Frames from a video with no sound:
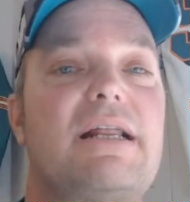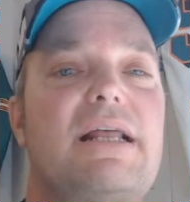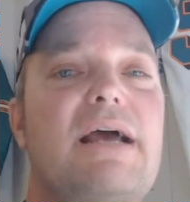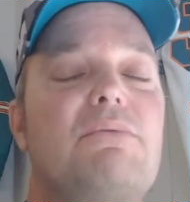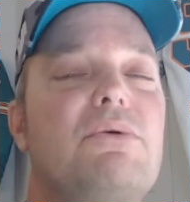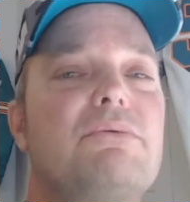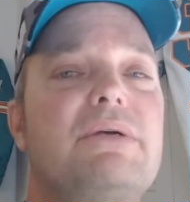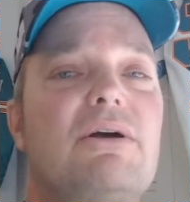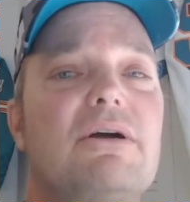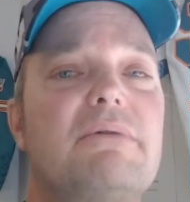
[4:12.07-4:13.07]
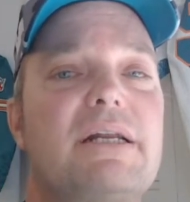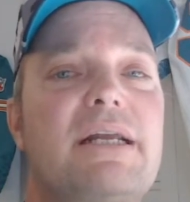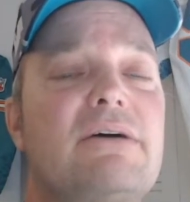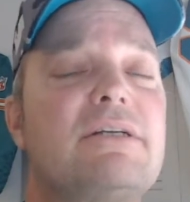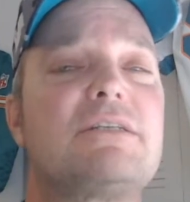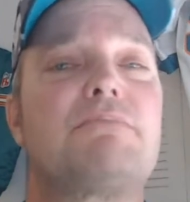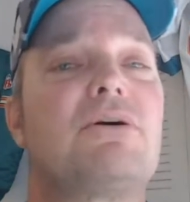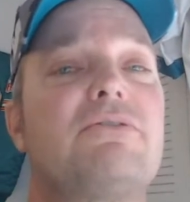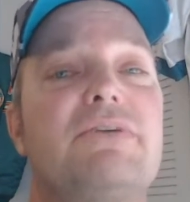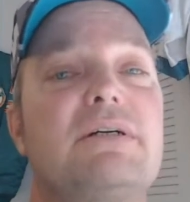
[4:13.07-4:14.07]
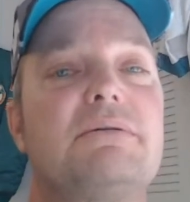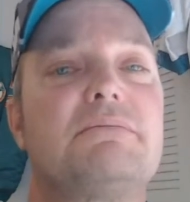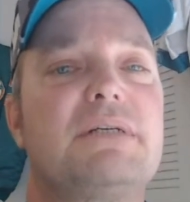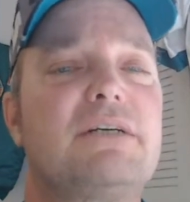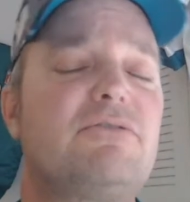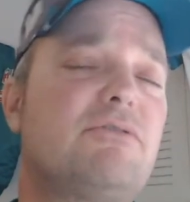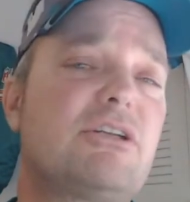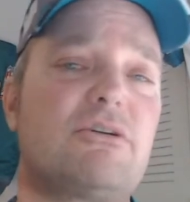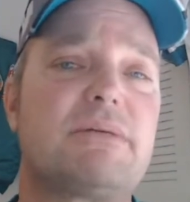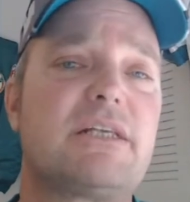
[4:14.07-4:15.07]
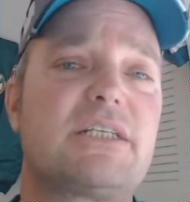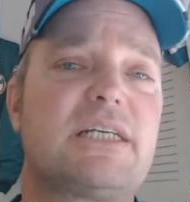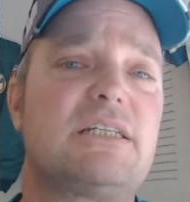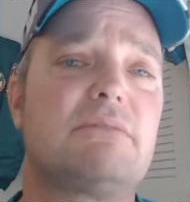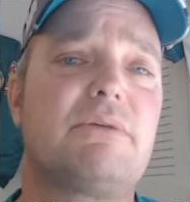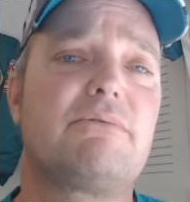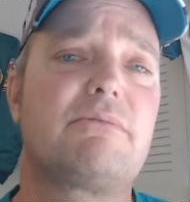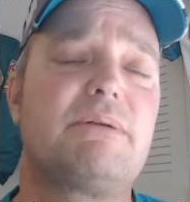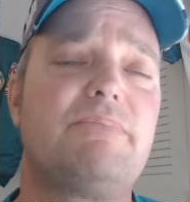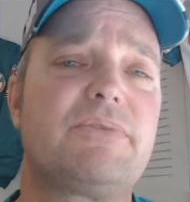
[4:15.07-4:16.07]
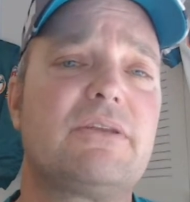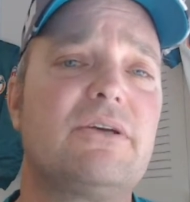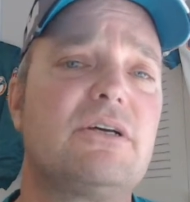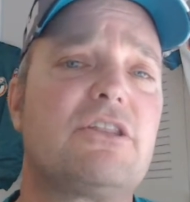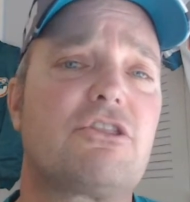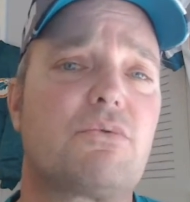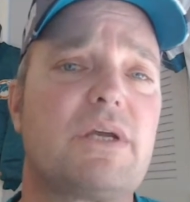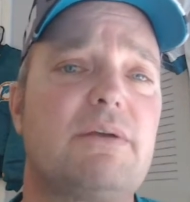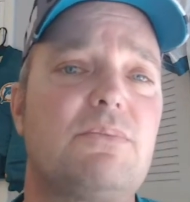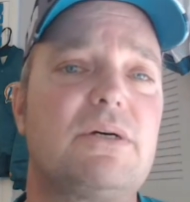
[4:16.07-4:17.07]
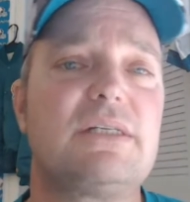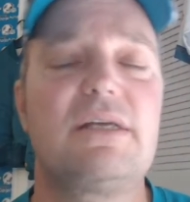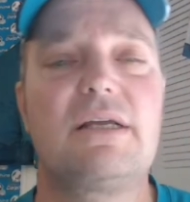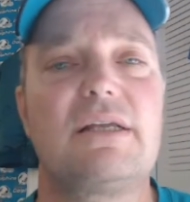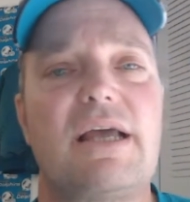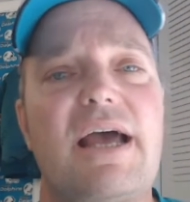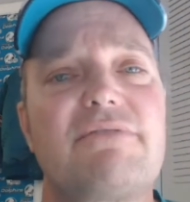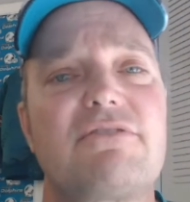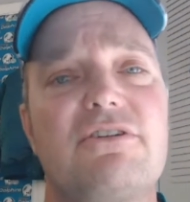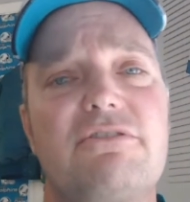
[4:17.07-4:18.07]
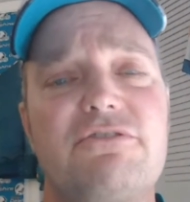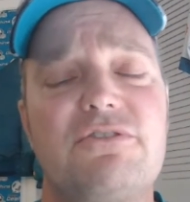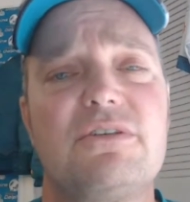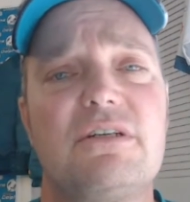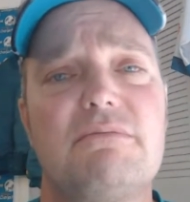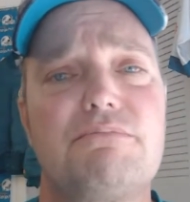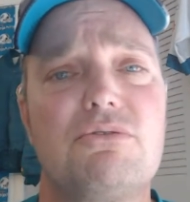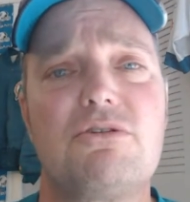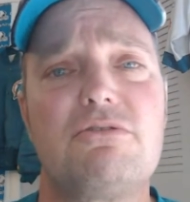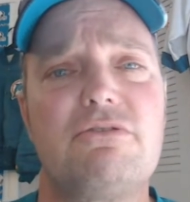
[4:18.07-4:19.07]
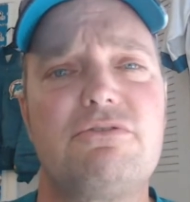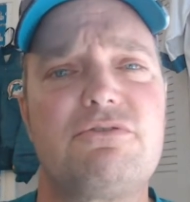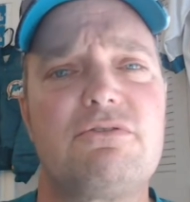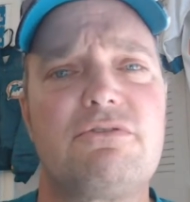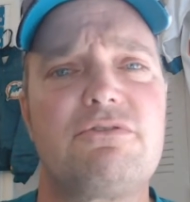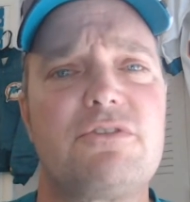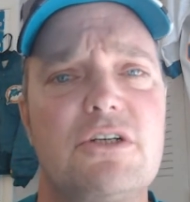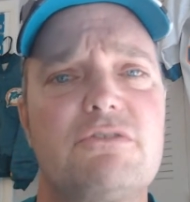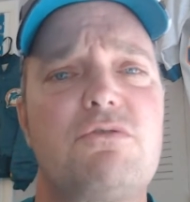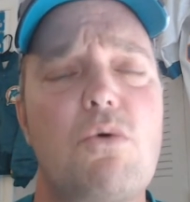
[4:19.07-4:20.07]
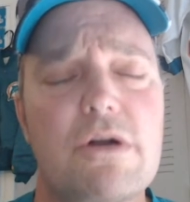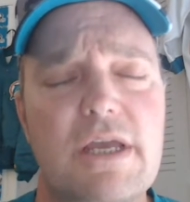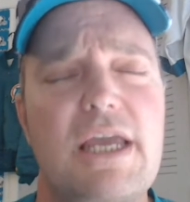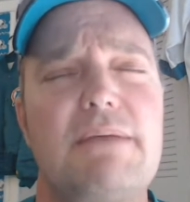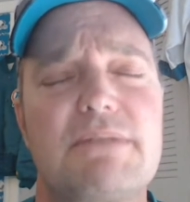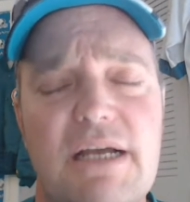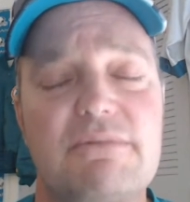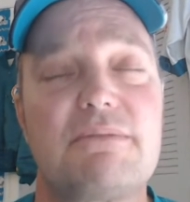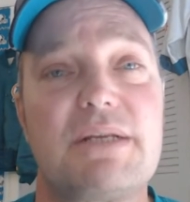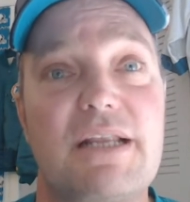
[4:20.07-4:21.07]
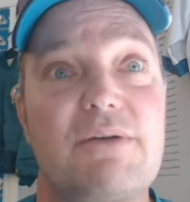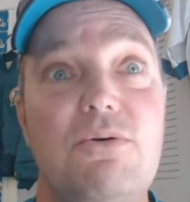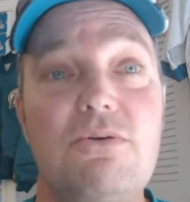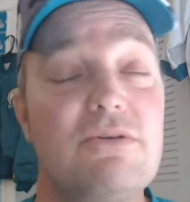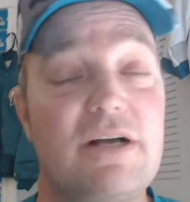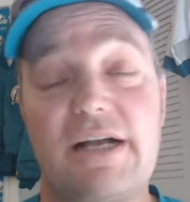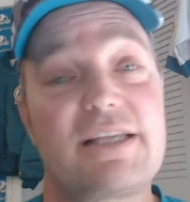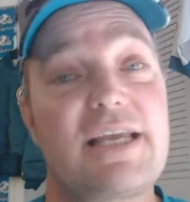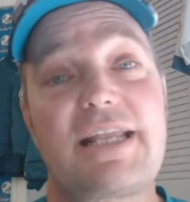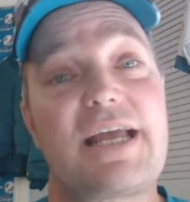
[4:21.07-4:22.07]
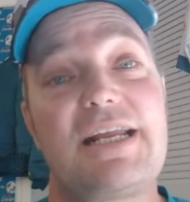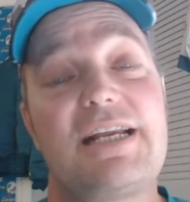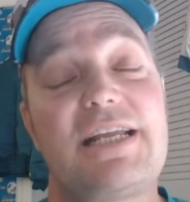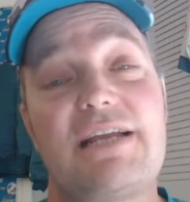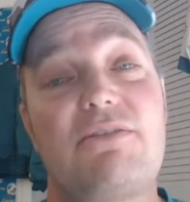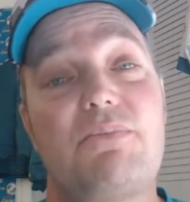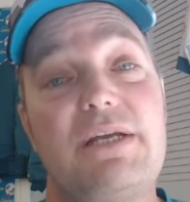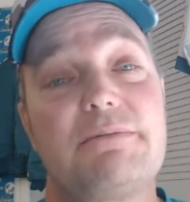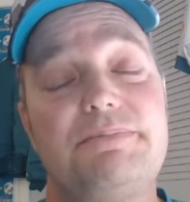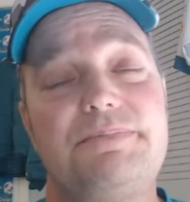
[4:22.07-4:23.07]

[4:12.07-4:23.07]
at where we are right now is perfect. Because if you would have told me this season, we would have been 3-1 after the brutal first four games, I would have been like, oh, I take that any day of the week.